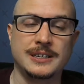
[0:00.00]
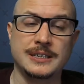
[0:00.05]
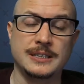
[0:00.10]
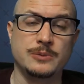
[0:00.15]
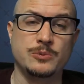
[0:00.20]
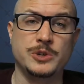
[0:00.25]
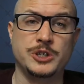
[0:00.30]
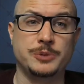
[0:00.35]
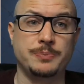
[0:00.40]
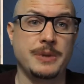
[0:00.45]

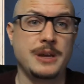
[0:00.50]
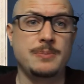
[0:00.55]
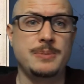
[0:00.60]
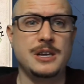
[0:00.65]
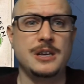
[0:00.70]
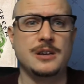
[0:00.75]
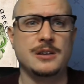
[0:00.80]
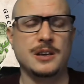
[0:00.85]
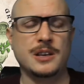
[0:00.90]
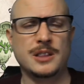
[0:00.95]
which may
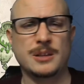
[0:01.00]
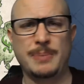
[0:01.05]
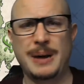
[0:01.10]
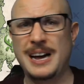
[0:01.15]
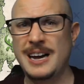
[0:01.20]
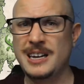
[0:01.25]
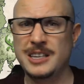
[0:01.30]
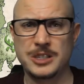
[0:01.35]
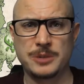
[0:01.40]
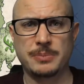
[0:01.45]
be in the
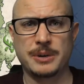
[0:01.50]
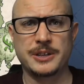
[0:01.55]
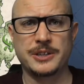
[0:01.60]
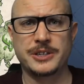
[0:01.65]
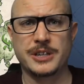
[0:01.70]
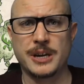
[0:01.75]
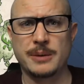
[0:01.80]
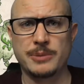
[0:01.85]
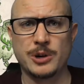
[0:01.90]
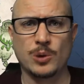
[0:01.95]
past by the
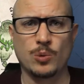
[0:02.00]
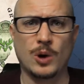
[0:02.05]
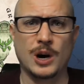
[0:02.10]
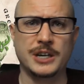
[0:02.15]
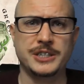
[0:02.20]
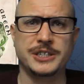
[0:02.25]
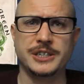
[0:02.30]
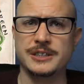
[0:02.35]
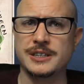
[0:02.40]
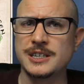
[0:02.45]
time you're
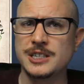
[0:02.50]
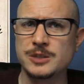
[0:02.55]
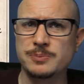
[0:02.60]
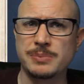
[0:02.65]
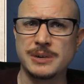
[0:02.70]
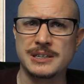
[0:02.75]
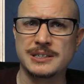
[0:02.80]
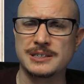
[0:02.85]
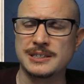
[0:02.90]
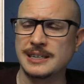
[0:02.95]
watching this,
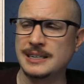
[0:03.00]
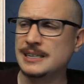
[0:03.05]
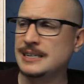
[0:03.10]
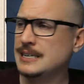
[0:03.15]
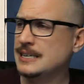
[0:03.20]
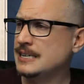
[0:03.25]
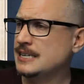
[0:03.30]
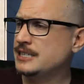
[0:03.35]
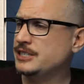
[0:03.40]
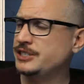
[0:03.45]
but
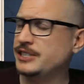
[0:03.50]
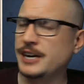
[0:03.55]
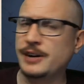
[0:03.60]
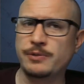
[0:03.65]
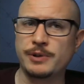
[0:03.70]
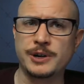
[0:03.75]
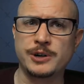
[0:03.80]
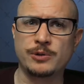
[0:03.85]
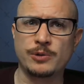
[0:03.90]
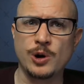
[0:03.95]

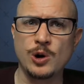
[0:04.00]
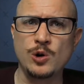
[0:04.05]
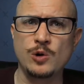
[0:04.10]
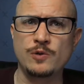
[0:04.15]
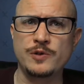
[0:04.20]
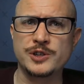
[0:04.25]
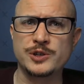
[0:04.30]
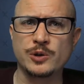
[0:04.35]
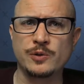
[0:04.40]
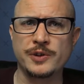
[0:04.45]
Sacred Grove
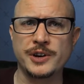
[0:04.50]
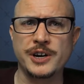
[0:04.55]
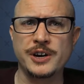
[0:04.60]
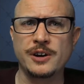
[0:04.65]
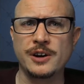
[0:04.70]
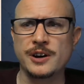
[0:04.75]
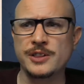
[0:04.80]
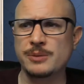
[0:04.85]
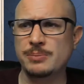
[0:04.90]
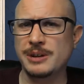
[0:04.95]
is over here
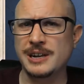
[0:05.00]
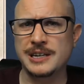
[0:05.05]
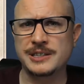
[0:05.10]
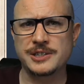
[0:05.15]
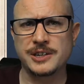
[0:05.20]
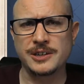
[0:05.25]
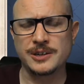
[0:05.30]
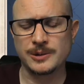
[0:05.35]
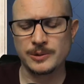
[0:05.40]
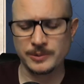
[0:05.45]
on the
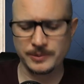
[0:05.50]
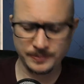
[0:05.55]
plateau.